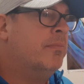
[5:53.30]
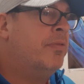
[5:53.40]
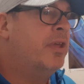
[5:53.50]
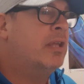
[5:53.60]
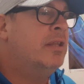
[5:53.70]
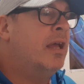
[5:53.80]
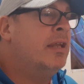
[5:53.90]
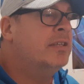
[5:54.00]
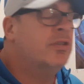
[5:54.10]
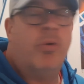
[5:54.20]
thinking that
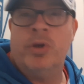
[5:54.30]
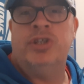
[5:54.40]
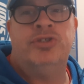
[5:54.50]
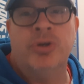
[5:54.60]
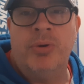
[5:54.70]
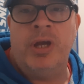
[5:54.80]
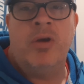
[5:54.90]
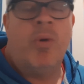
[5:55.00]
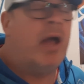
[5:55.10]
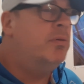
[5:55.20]
he doesn't know what he's
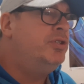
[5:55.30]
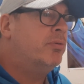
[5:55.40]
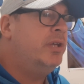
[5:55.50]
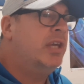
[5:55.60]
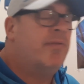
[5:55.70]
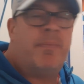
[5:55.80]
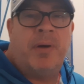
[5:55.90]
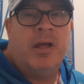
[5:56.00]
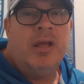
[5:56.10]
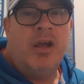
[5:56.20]
doing. Why would you only
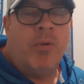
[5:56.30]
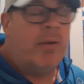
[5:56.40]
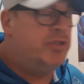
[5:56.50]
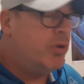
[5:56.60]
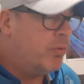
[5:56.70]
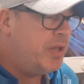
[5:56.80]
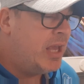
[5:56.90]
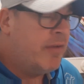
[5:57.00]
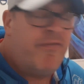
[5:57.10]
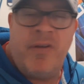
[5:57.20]

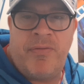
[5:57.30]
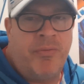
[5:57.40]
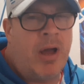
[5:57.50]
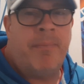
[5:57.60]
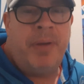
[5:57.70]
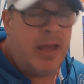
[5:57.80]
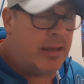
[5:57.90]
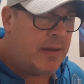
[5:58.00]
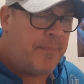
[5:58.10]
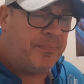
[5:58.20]
get a fifth round
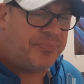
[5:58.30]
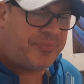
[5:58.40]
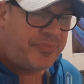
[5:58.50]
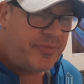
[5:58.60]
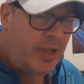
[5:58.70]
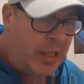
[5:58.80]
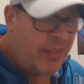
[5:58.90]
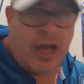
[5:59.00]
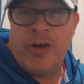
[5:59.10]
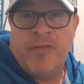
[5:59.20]
pick,
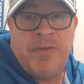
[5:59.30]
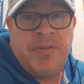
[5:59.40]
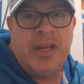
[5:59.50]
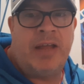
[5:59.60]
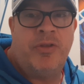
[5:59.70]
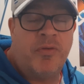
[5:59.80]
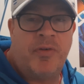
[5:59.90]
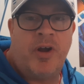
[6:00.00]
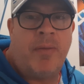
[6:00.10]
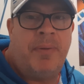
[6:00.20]
the 159th
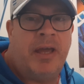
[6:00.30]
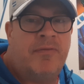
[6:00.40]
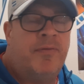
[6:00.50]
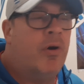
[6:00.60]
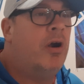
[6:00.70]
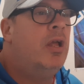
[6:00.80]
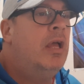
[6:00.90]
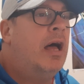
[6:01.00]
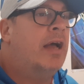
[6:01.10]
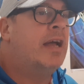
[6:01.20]
overall pick for
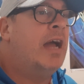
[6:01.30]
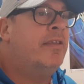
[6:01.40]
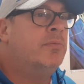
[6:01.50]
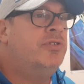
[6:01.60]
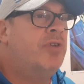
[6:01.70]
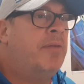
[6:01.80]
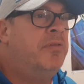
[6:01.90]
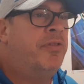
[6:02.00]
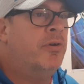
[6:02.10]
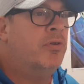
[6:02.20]
a guy that was
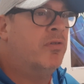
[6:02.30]
drafted third